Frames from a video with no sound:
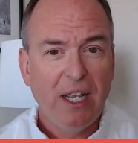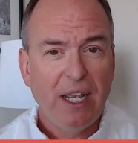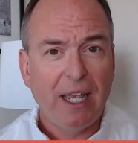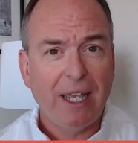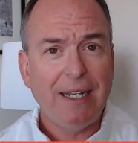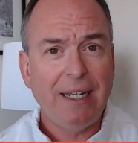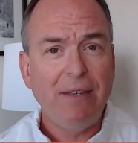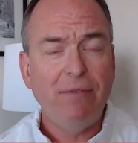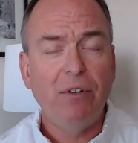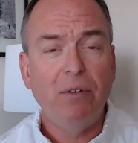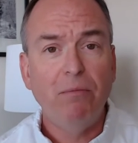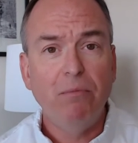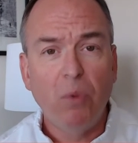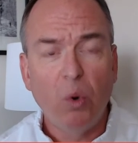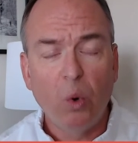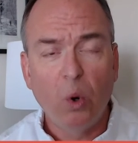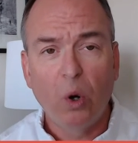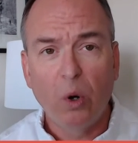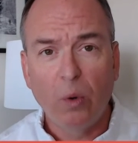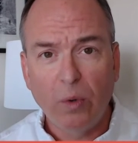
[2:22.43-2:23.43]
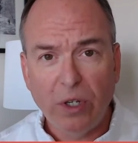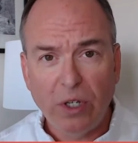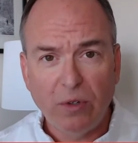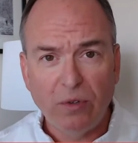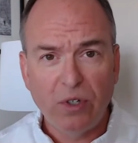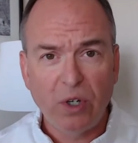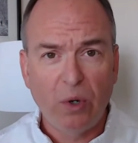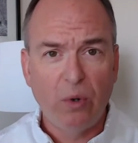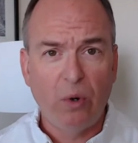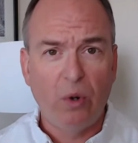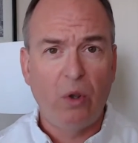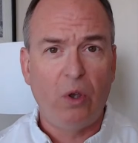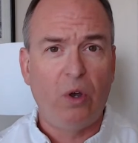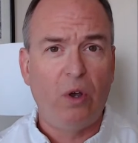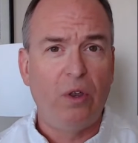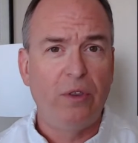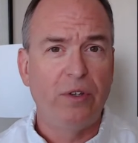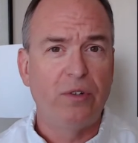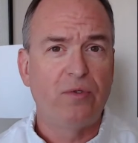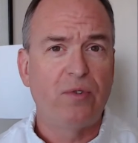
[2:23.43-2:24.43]
and even more when you total
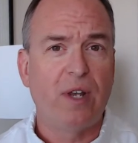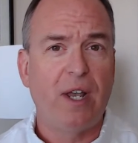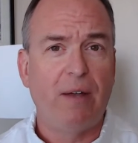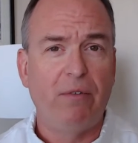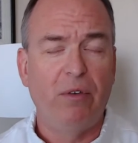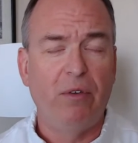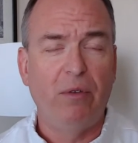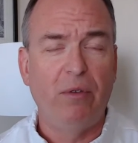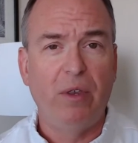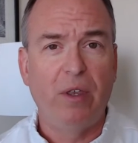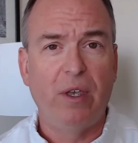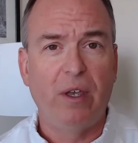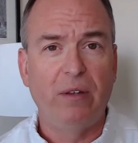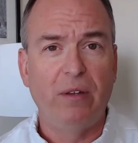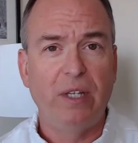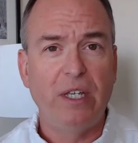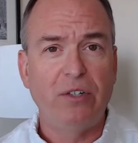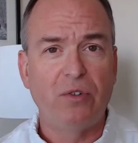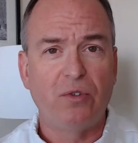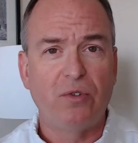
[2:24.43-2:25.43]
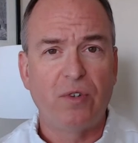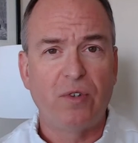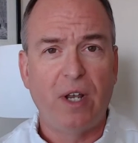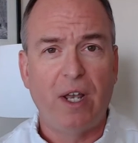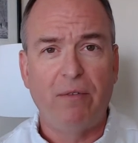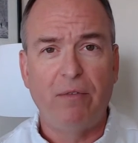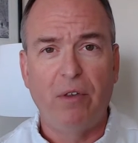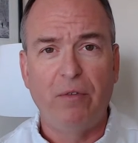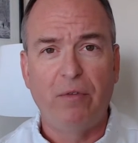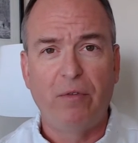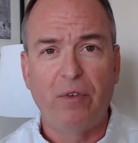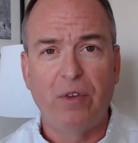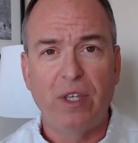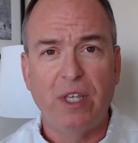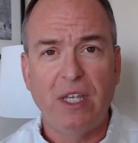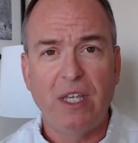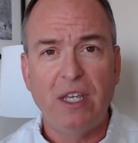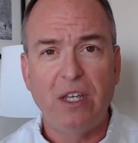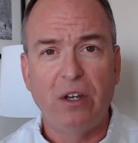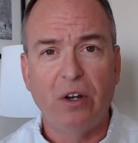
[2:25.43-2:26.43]
all the travel, leisure travel for the
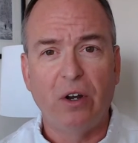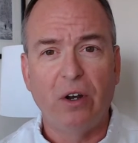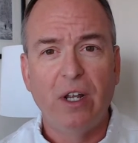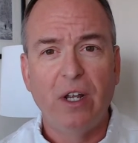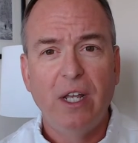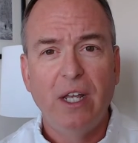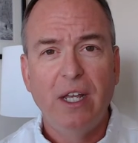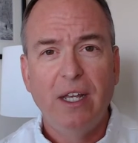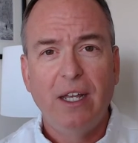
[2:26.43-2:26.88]
year.